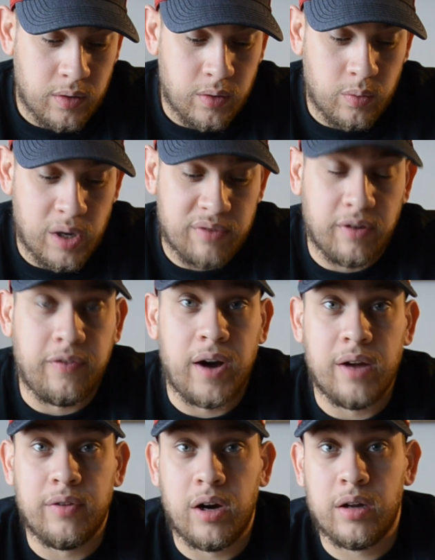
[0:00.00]
We have a
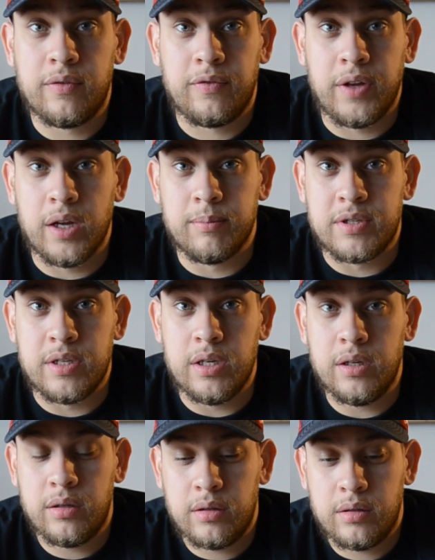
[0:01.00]
5-aught
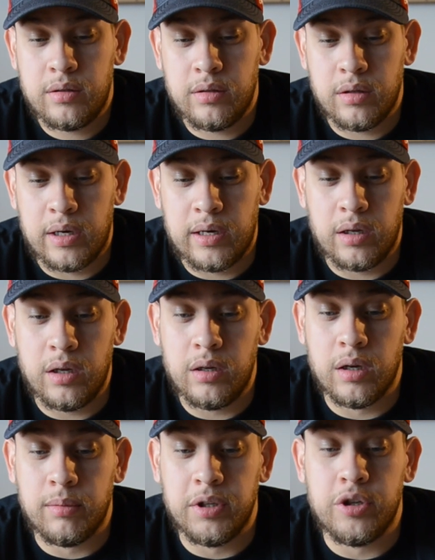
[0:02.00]
VMC
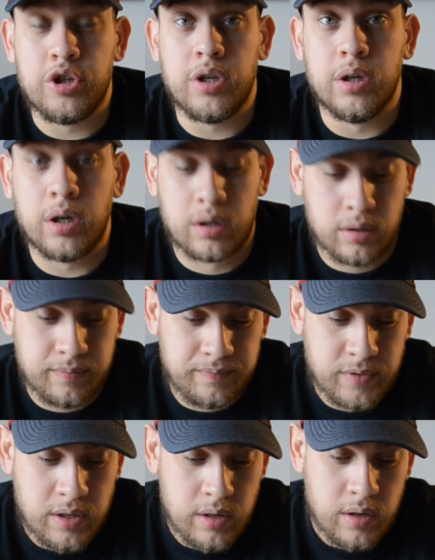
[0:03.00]
EWG hook,
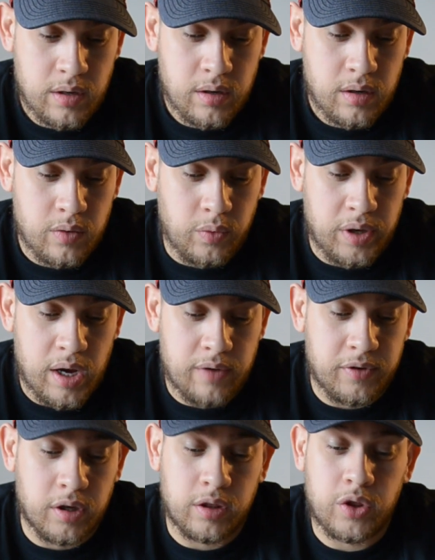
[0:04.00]
we have
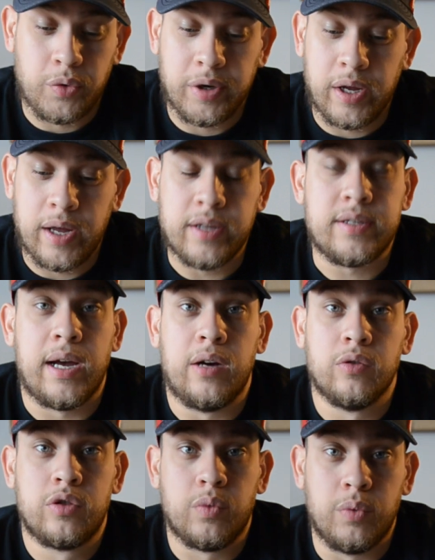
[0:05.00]
a 3/8
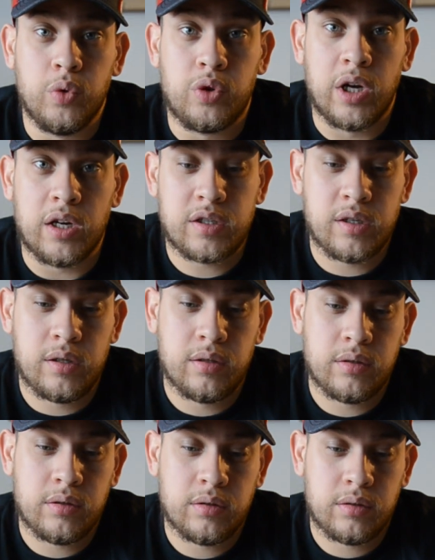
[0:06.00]
ounce Wu
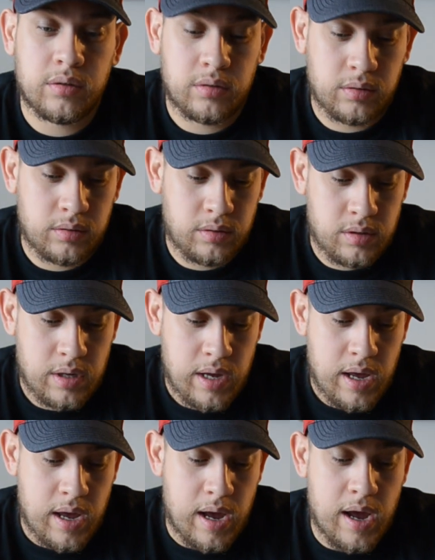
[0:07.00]
tungsten,
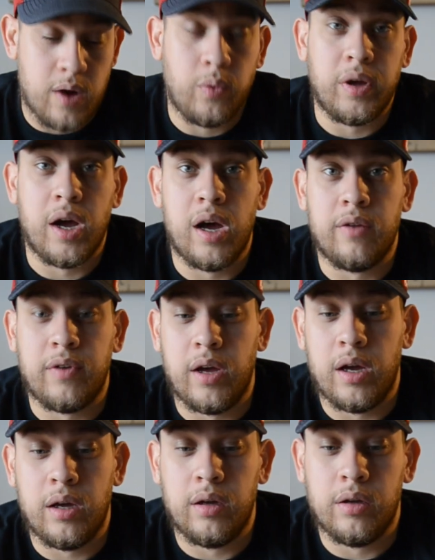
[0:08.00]
and we have
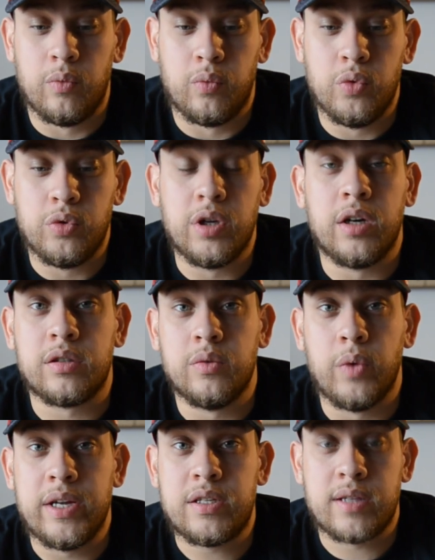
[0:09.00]
a Wu
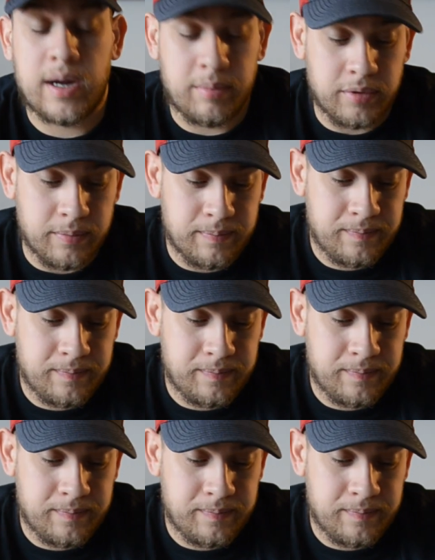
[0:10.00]
tungsten weight stopper.